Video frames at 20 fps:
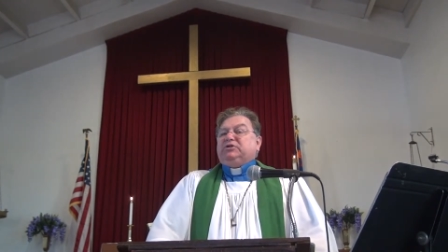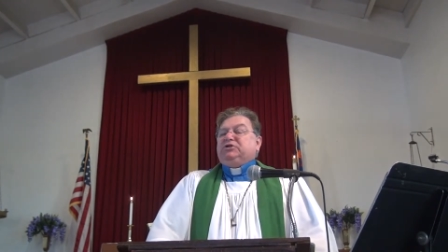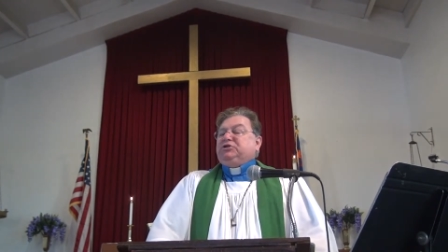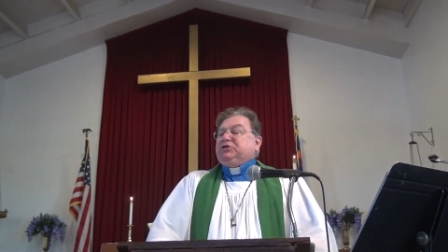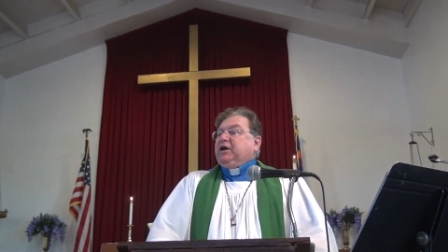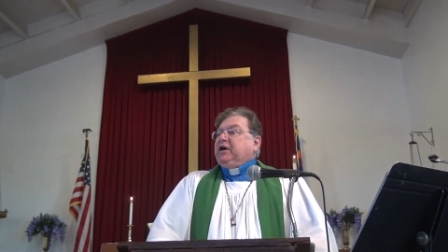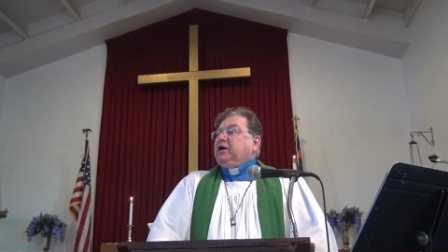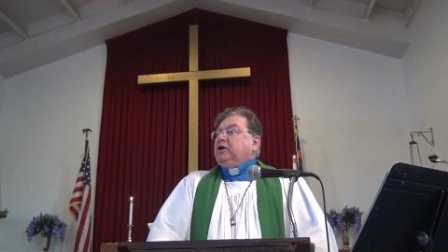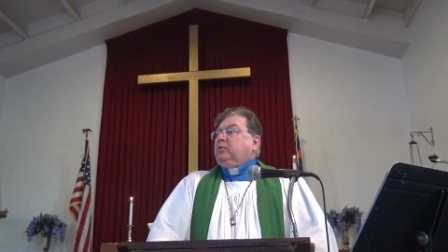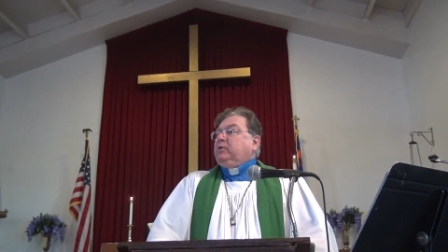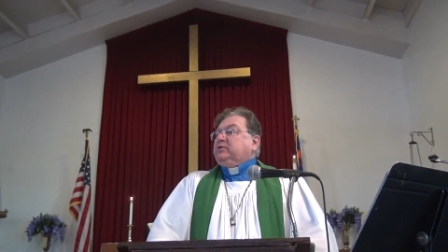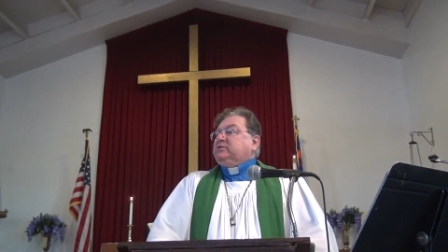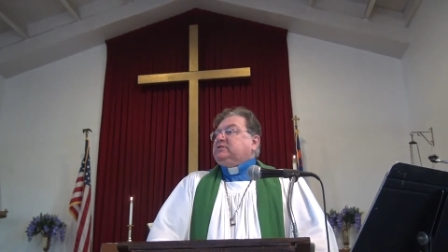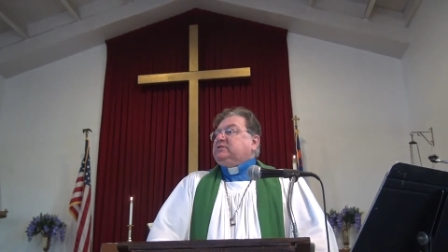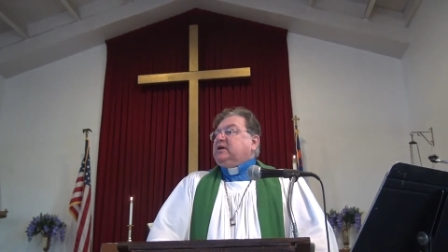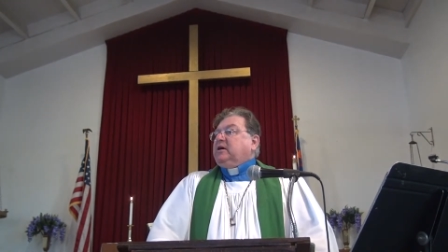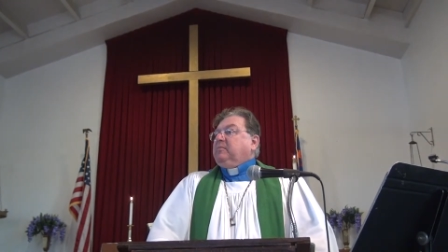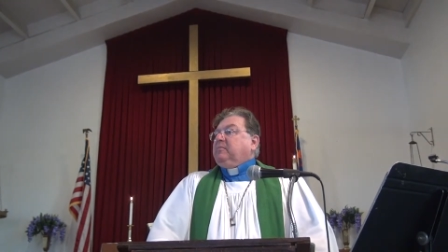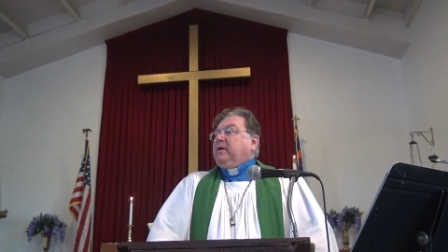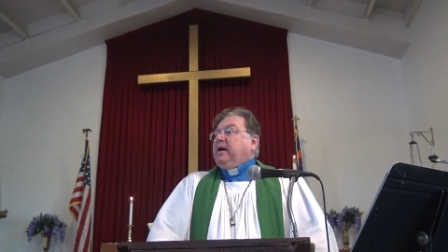share with
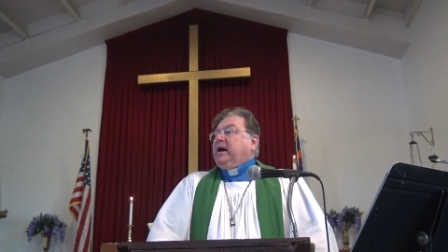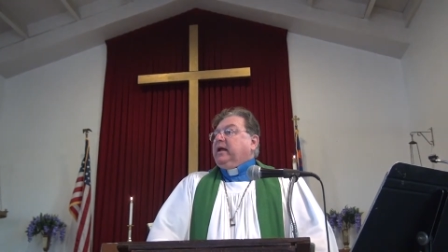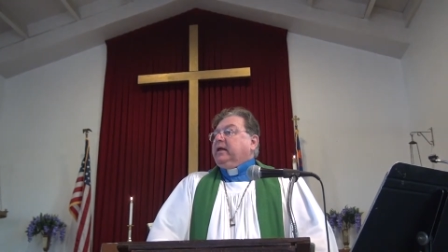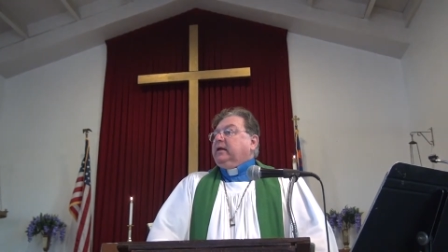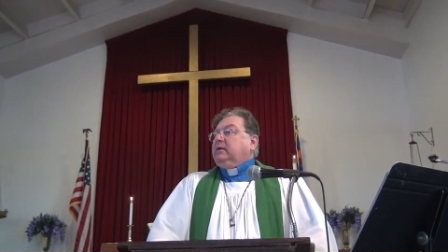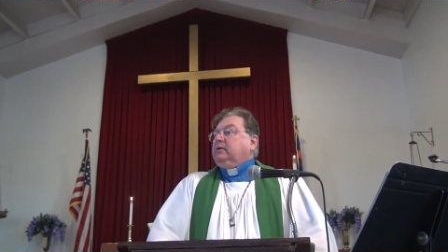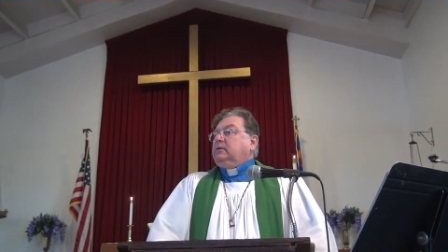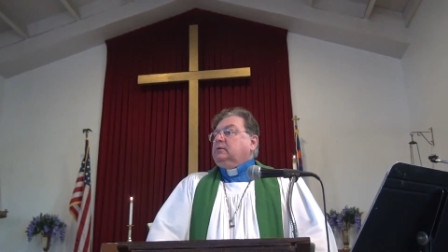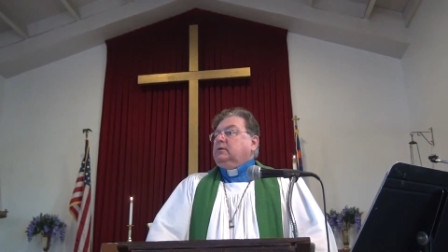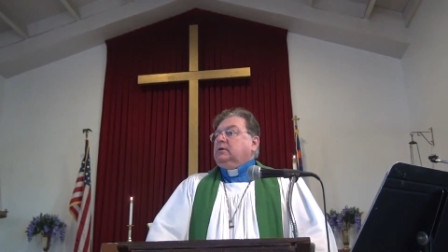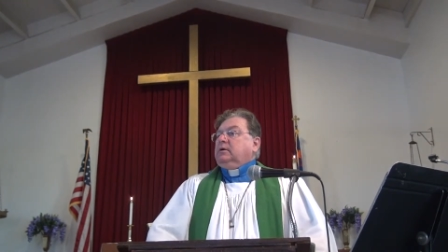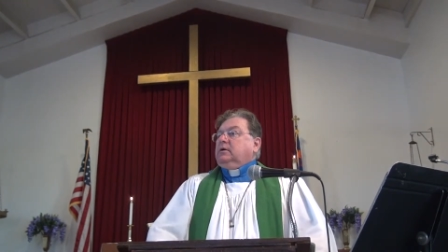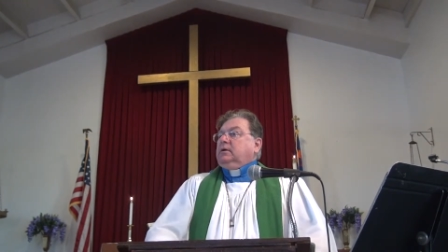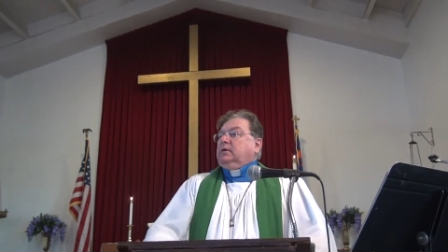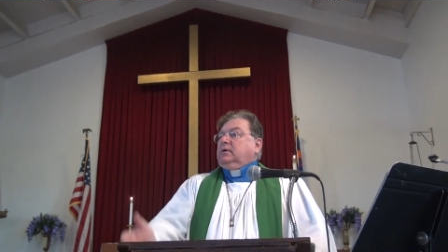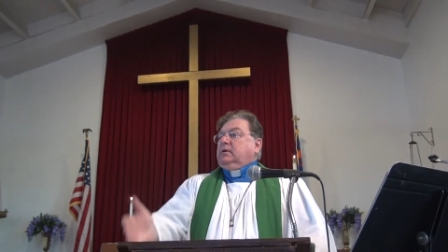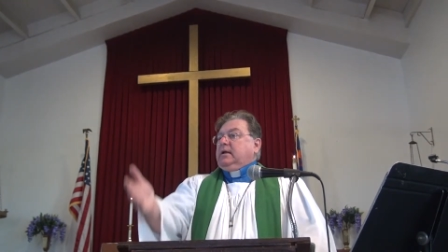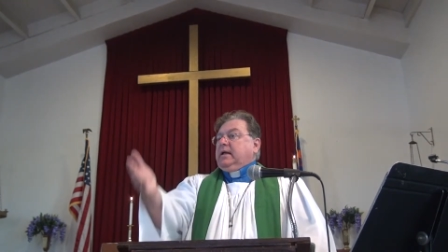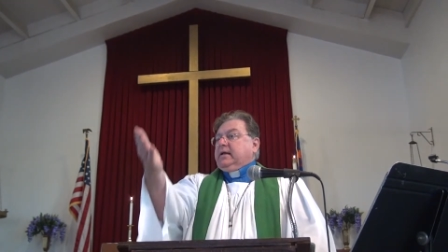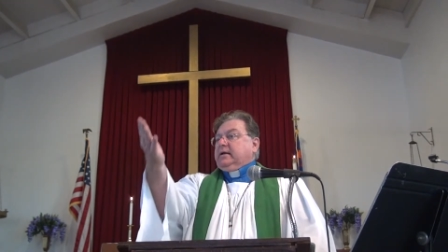somebody,
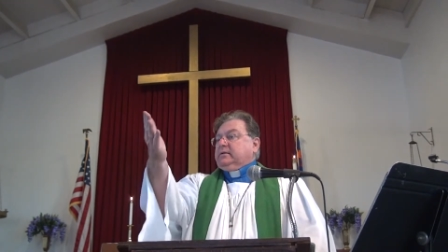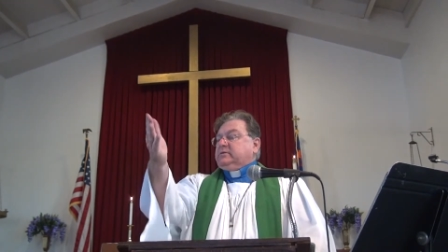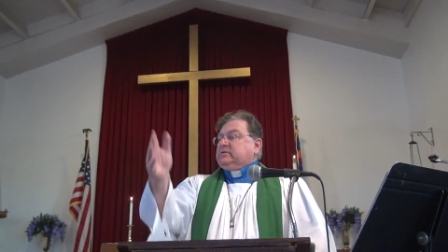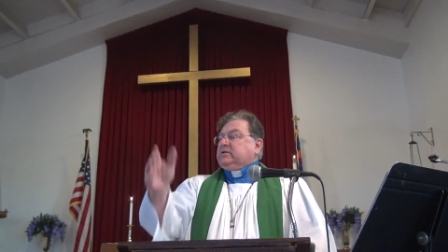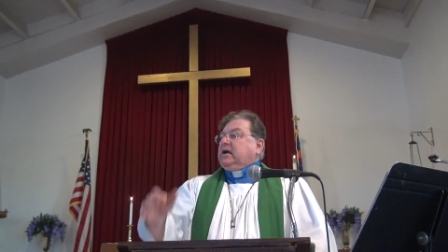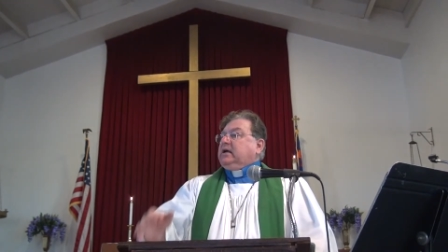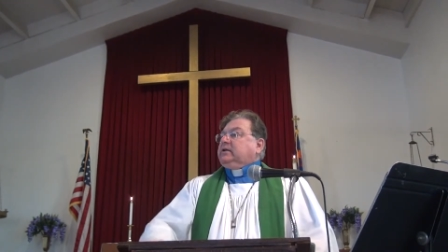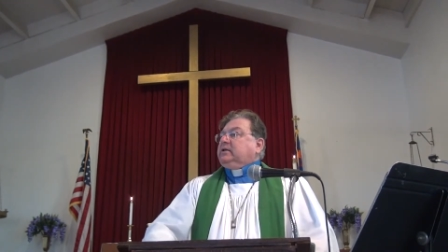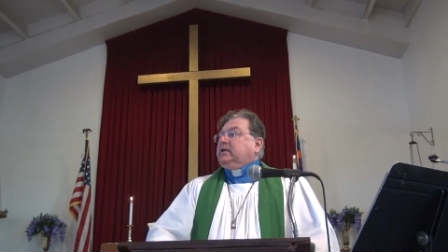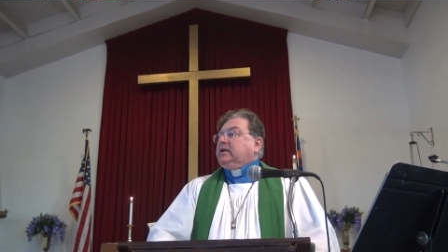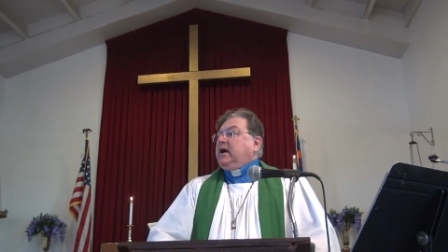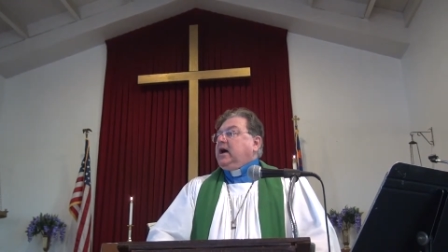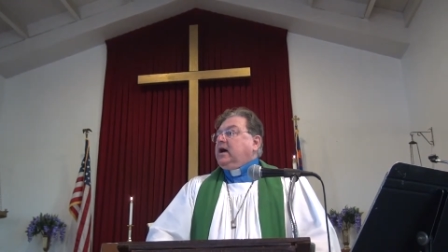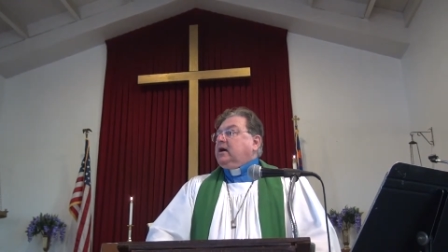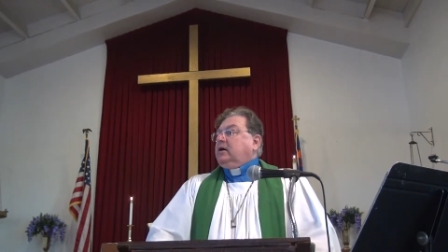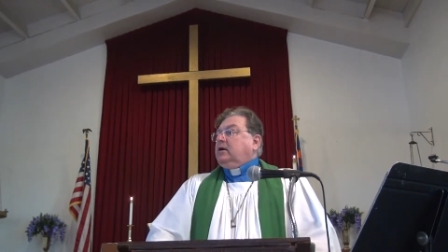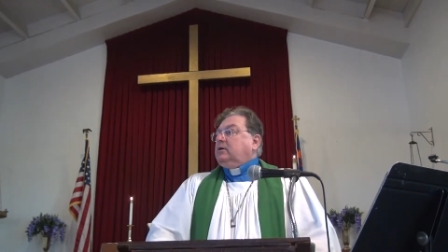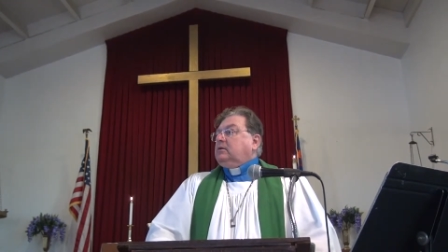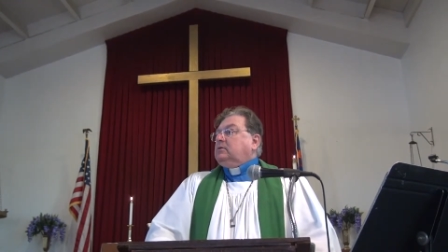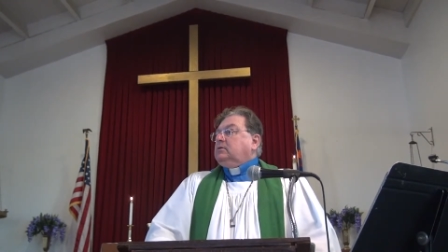like
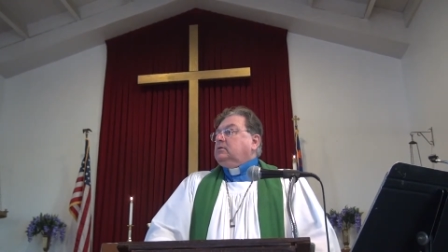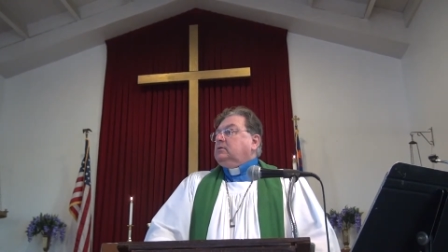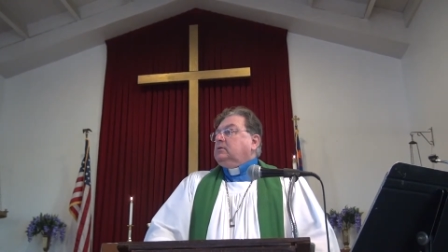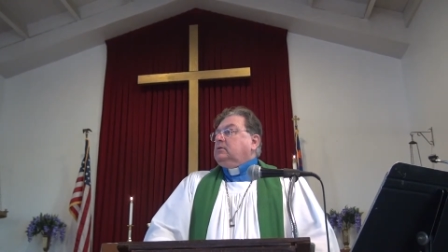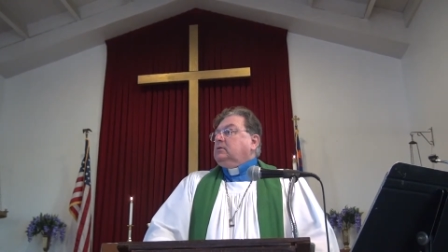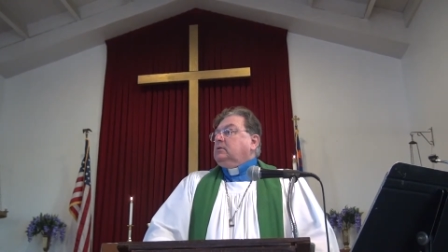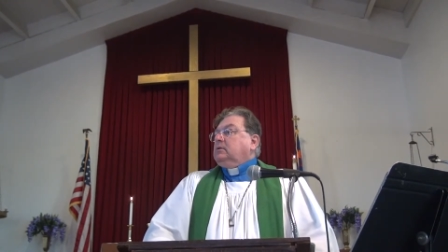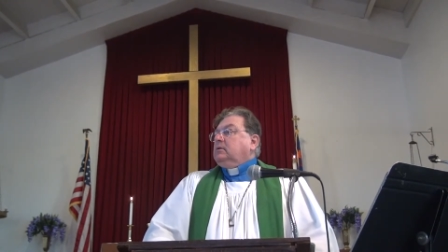Santiago,